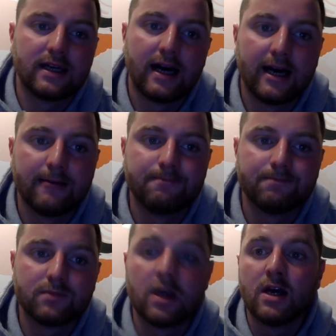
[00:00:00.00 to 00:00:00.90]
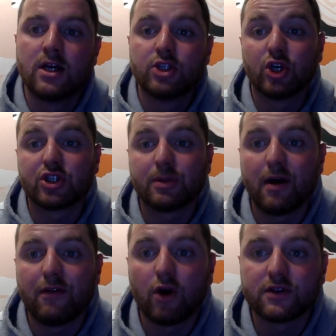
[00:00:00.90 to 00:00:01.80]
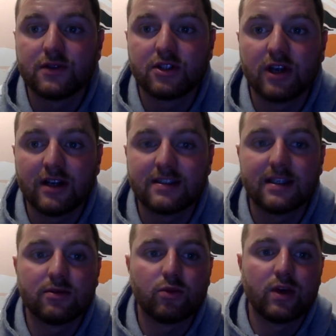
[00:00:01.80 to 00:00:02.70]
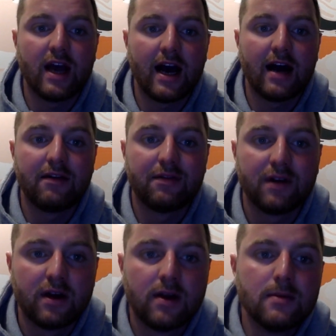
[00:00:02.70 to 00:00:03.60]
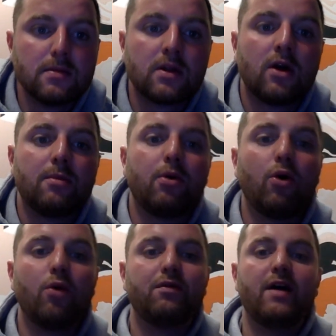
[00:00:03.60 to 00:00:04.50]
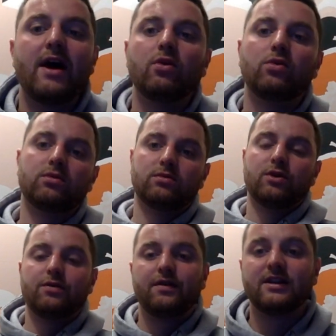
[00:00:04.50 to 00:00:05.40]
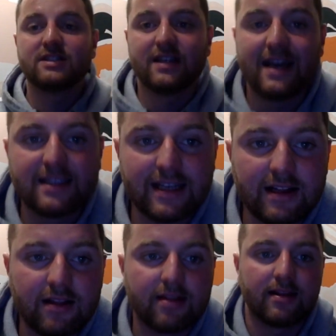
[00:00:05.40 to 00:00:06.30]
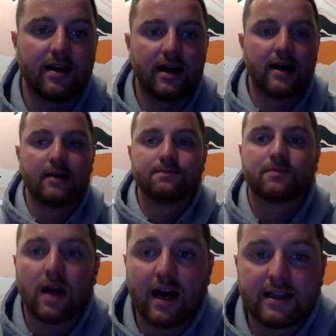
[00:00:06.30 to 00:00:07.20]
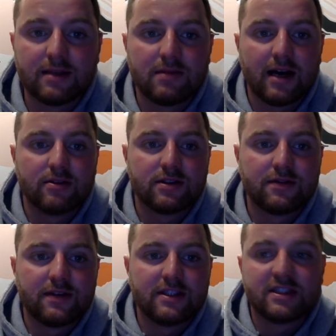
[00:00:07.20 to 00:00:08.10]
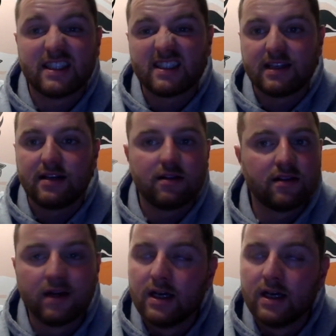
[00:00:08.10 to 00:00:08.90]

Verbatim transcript: Um, just above Oxford United, we have Port Vale, who finished in 18th. Um, I had them down to finish 16th.